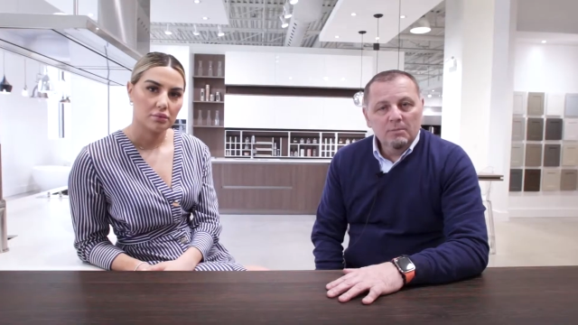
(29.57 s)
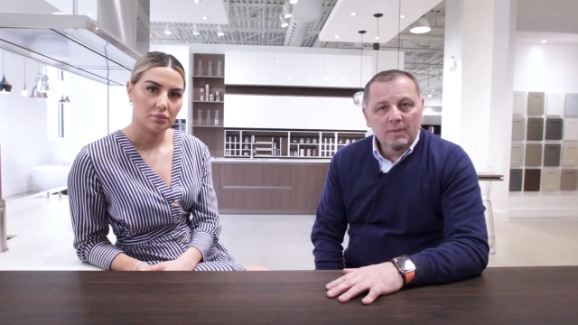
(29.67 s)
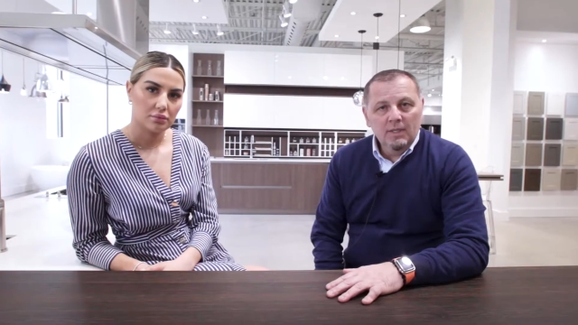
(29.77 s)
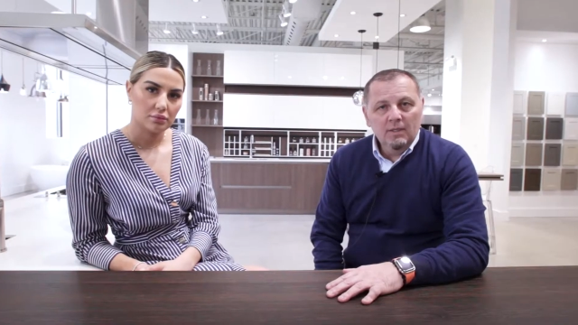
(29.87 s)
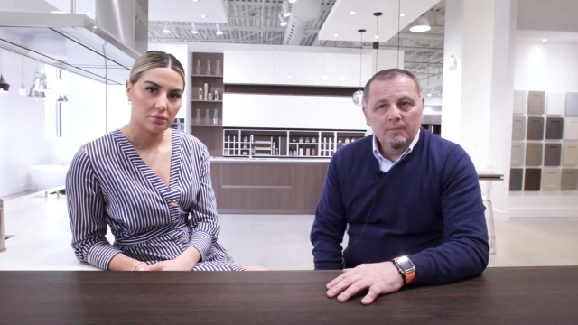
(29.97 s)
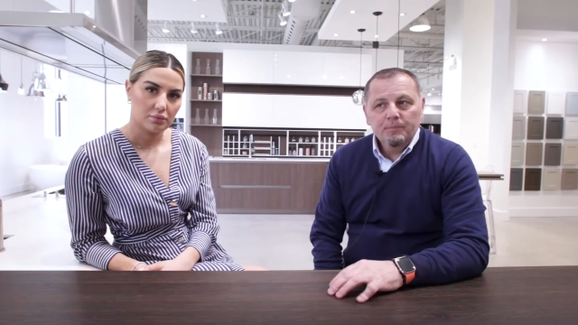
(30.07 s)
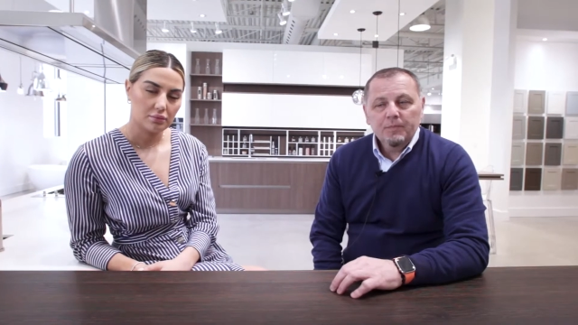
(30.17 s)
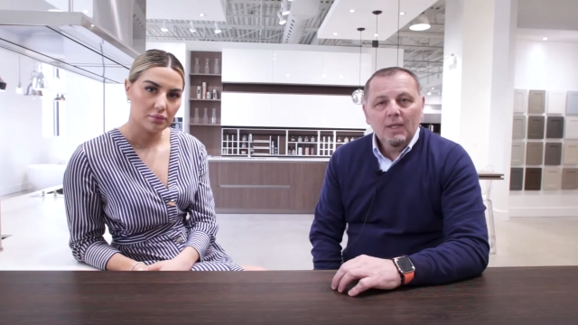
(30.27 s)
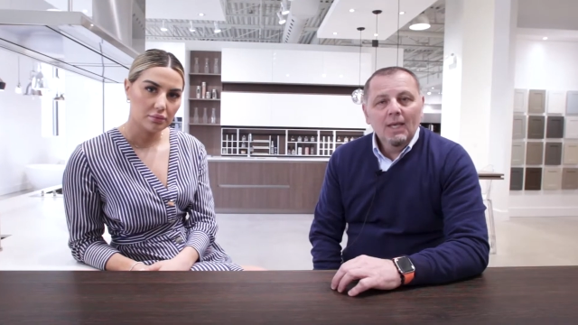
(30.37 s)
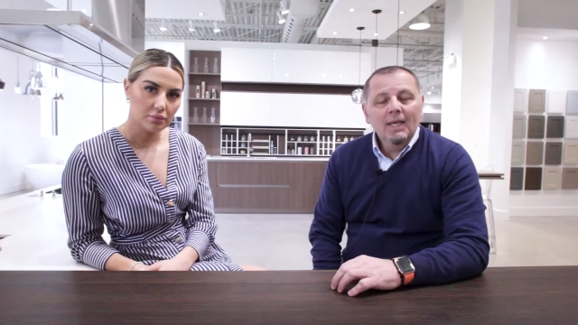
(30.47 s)
Speaker 1: to be
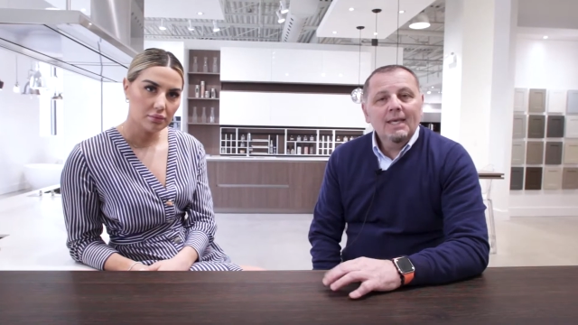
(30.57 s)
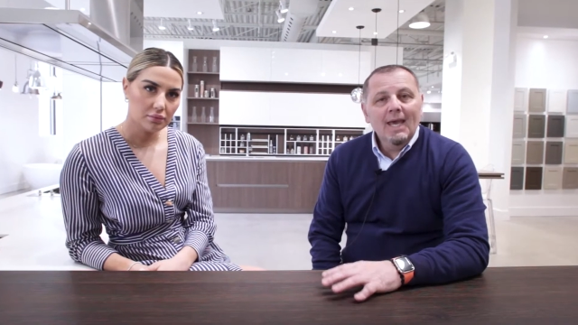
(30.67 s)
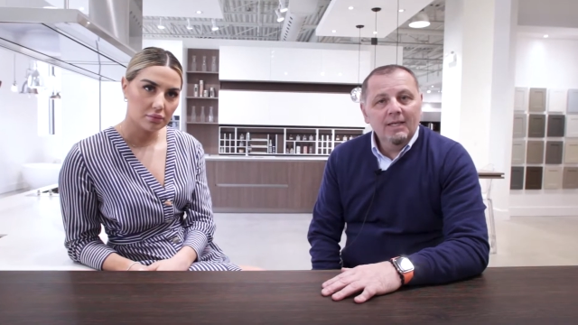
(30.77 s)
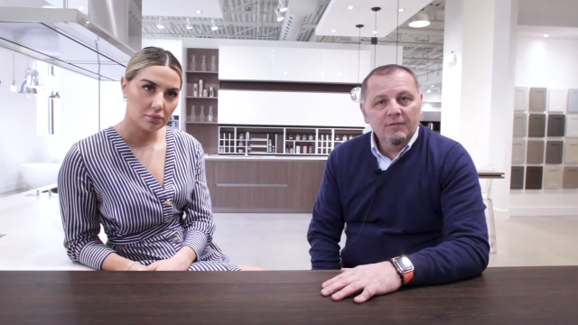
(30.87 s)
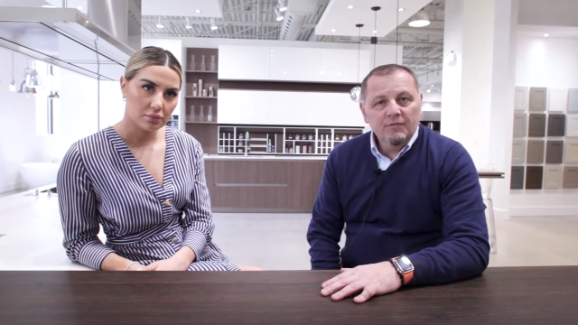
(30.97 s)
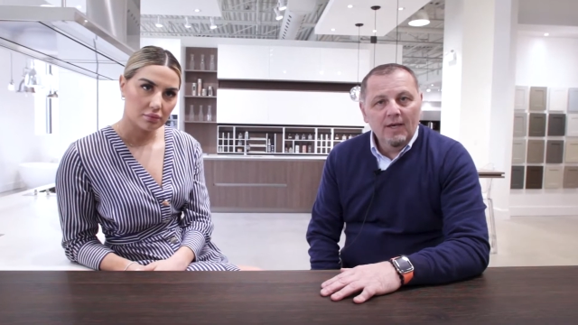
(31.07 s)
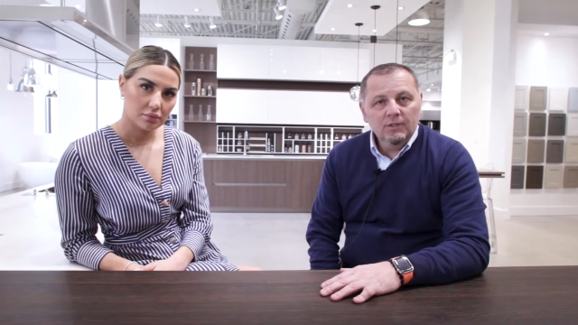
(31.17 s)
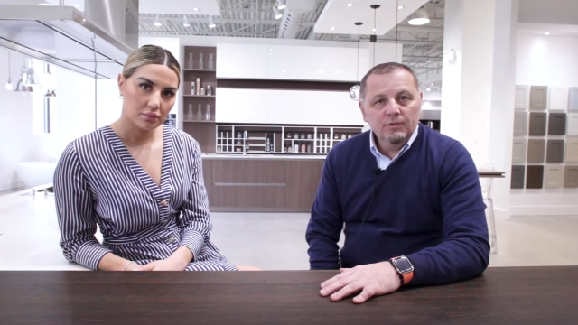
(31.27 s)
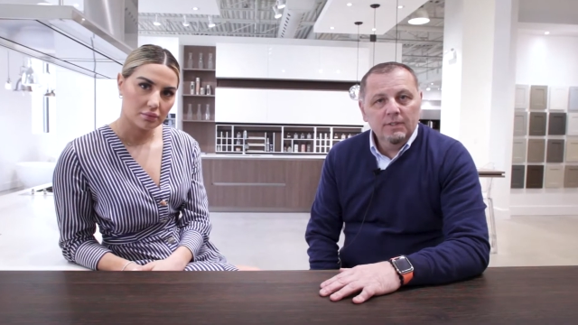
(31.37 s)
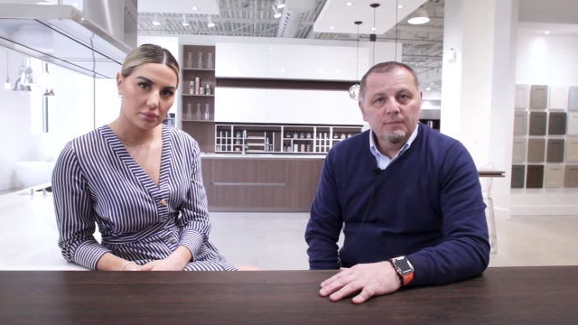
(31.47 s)
a candy
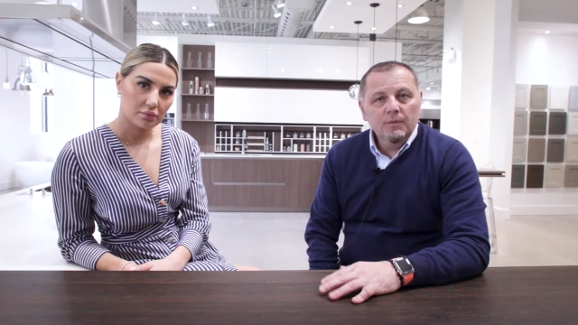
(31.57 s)
factory,